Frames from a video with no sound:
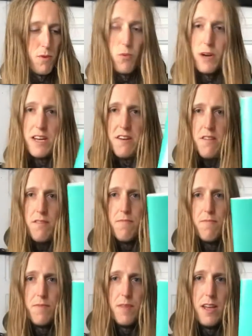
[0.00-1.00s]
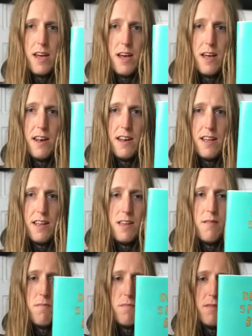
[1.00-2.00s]
Sweden, and
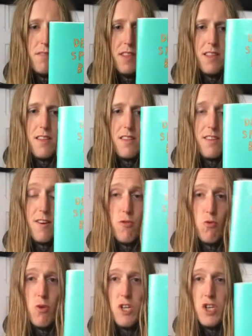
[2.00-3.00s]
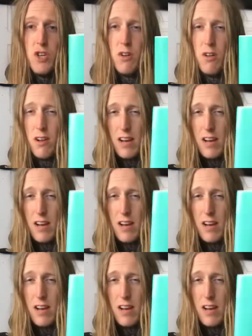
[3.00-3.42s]
this is the original